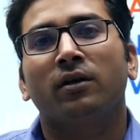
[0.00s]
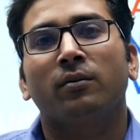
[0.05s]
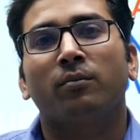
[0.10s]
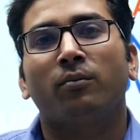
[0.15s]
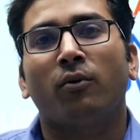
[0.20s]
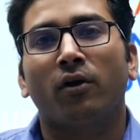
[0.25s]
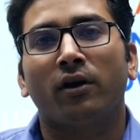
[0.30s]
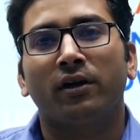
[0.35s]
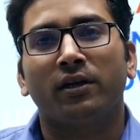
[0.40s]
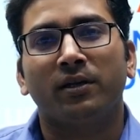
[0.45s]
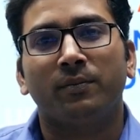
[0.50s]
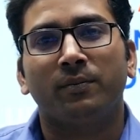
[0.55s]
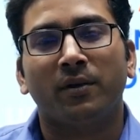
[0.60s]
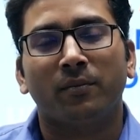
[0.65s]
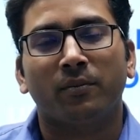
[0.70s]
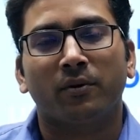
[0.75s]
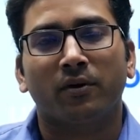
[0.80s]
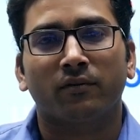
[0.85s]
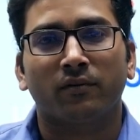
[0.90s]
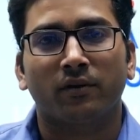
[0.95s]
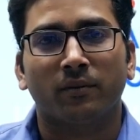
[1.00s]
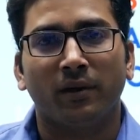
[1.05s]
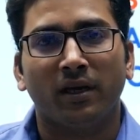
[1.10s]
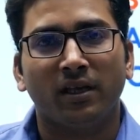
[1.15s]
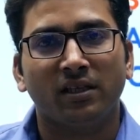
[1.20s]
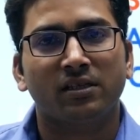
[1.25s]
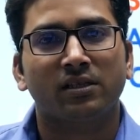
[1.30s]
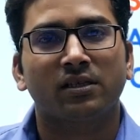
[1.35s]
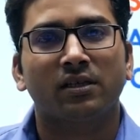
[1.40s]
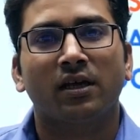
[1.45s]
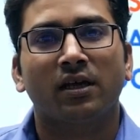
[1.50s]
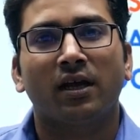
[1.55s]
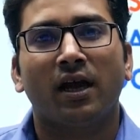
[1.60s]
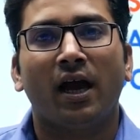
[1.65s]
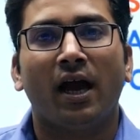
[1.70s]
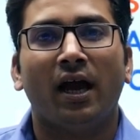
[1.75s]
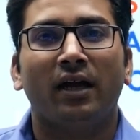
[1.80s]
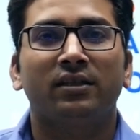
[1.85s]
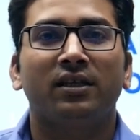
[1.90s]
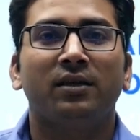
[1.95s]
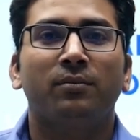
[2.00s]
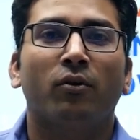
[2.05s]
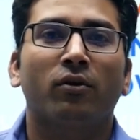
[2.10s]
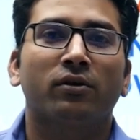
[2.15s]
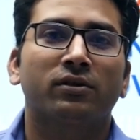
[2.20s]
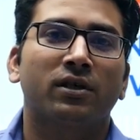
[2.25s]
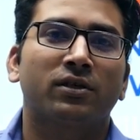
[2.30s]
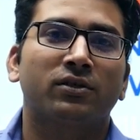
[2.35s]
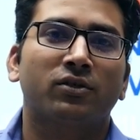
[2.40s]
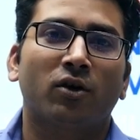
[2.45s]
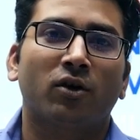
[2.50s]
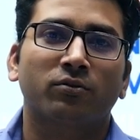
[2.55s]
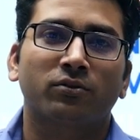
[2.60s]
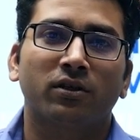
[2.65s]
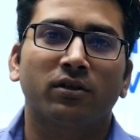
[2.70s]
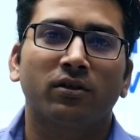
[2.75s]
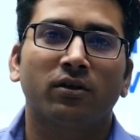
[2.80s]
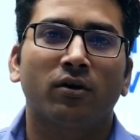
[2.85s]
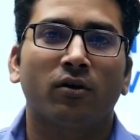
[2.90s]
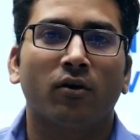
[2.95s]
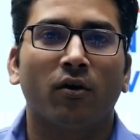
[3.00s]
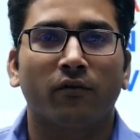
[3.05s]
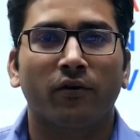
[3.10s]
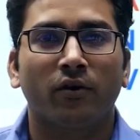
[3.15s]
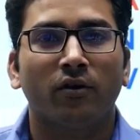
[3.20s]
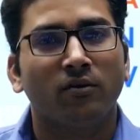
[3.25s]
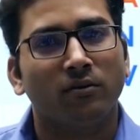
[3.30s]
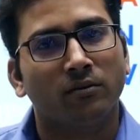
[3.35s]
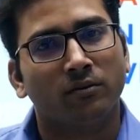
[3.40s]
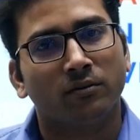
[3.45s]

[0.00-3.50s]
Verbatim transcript: polity paper of the mains and the pol science optional of your